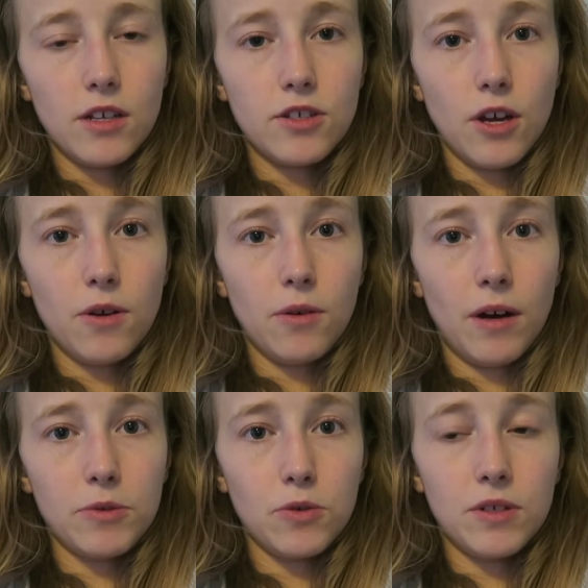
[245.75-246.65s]
So
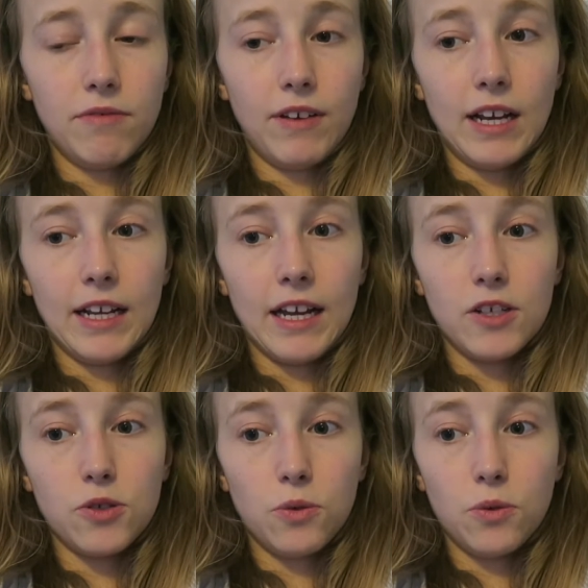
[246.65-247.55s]
I was already feeling
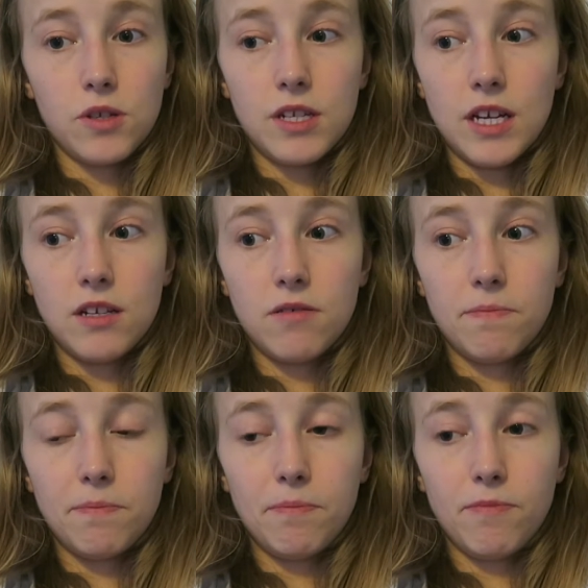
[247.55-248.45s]
exhausted
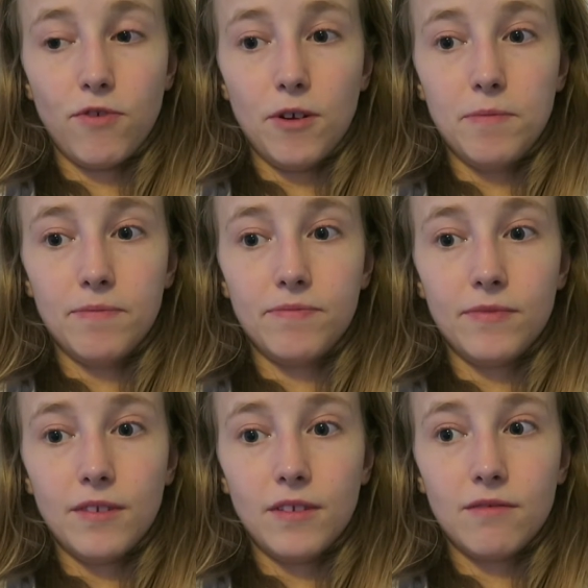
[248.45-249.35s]
from
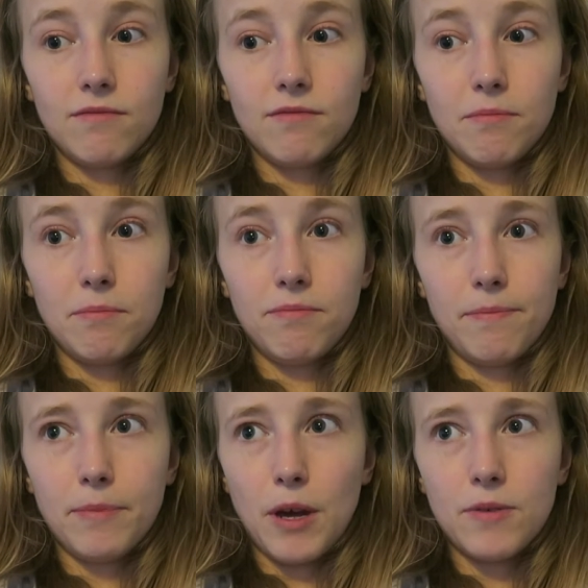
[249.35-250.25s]

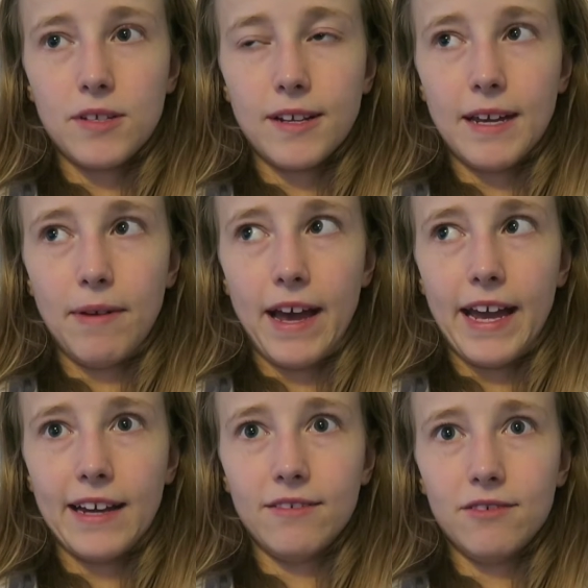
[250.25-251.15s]
going to sleep
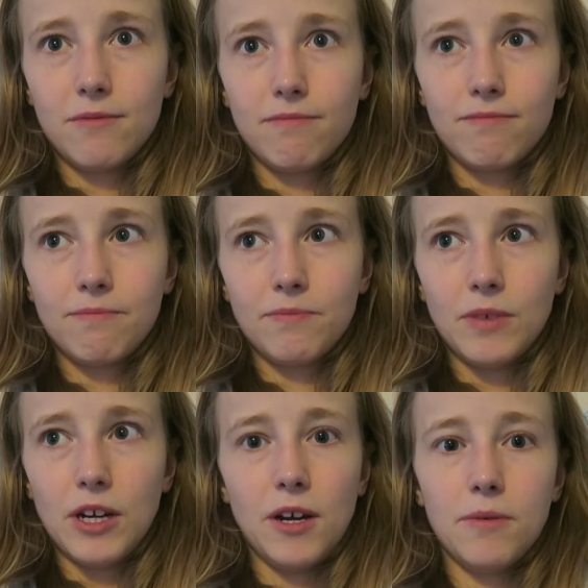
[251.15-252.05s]
late and,
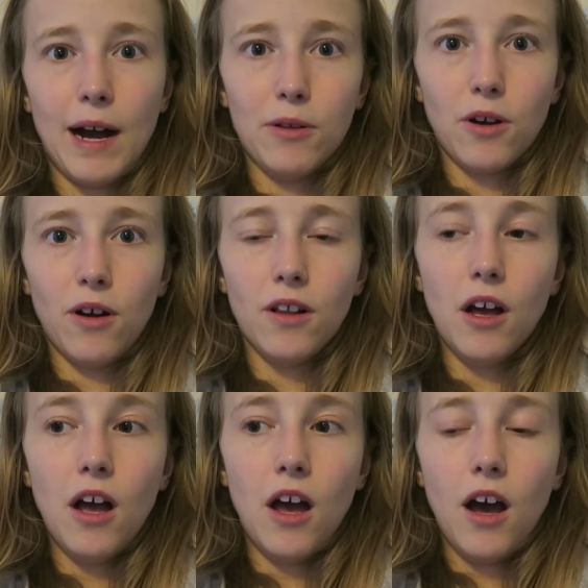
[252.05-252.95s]
you know, alcohol.
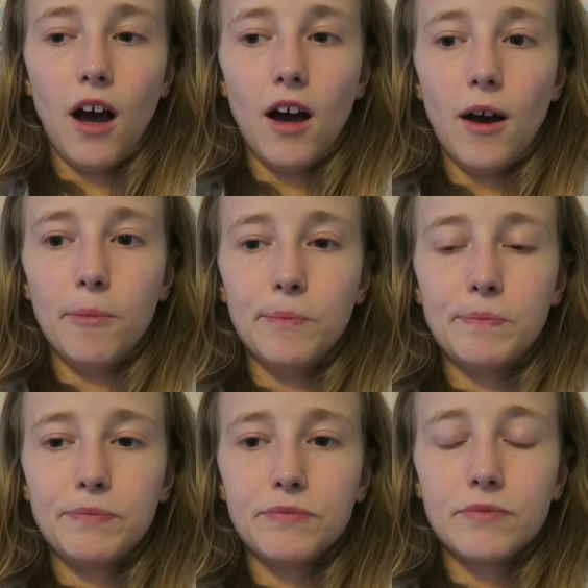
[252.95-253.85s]
And
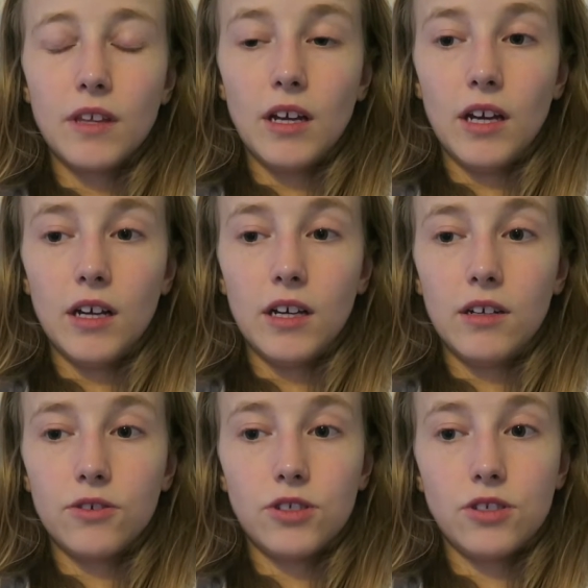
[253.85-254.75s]

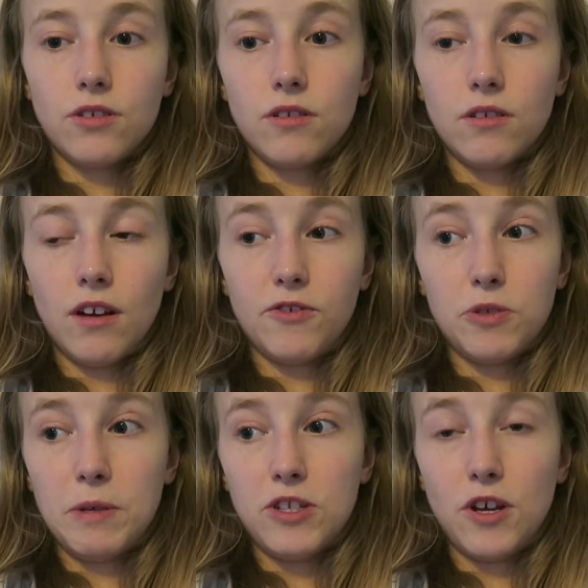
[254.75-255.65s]
I've
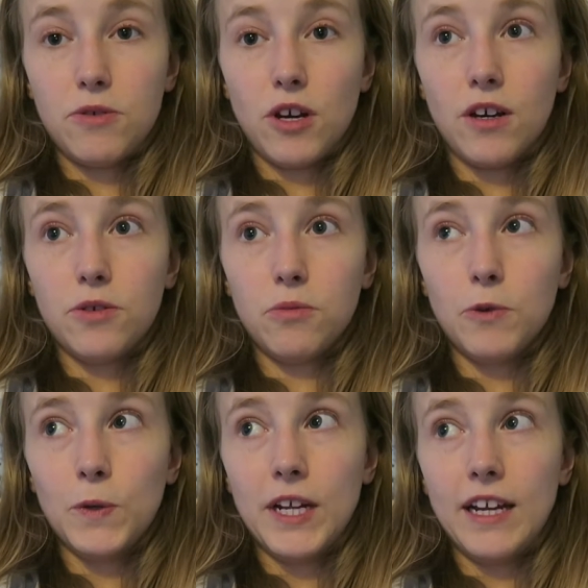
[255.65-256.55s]
just been so tired all
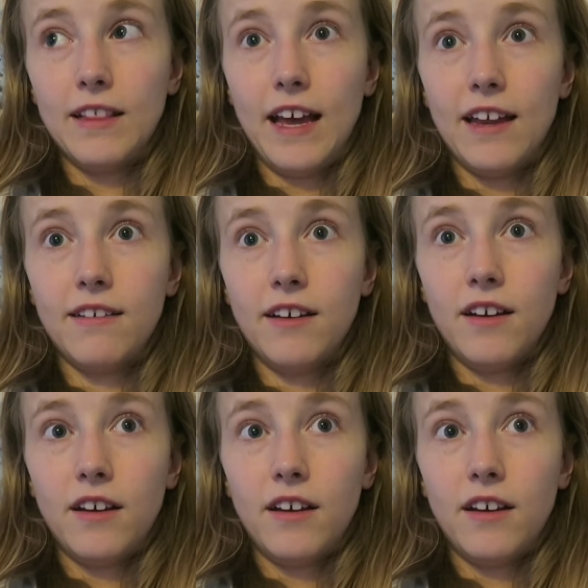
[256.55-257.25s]
morning, and then